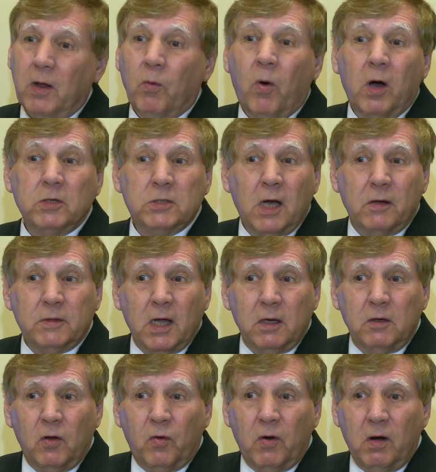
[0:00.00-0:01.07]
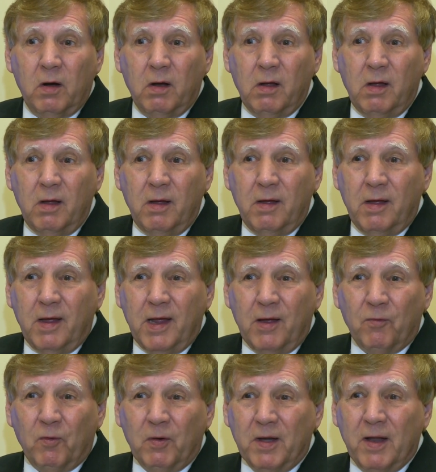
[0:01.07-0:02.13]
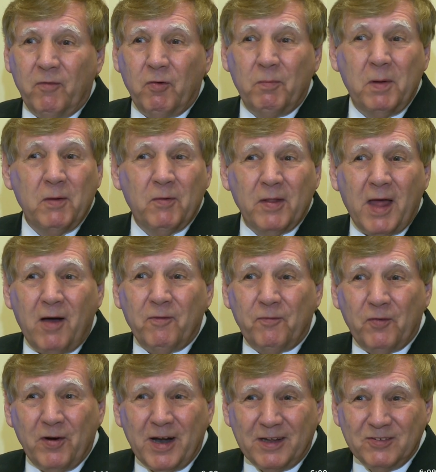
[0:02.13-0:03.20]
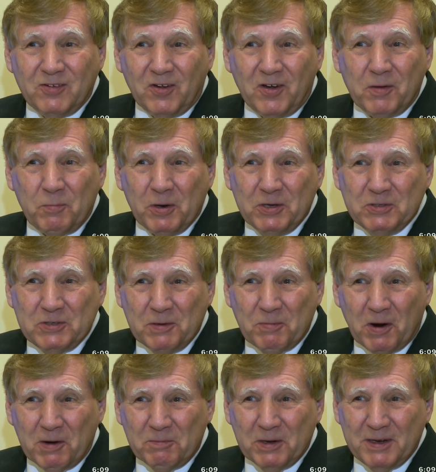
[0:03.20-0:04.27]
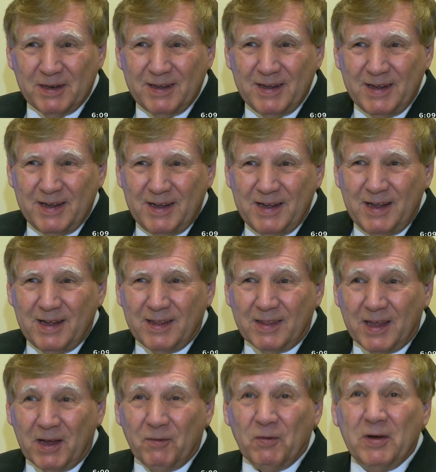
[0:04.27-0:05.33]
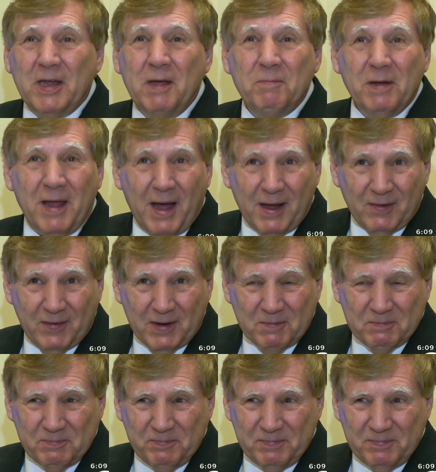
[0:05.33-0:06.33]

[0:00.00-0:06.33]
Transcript: walks out that door, he will never be without friends on the police department. They will keep an eye on him.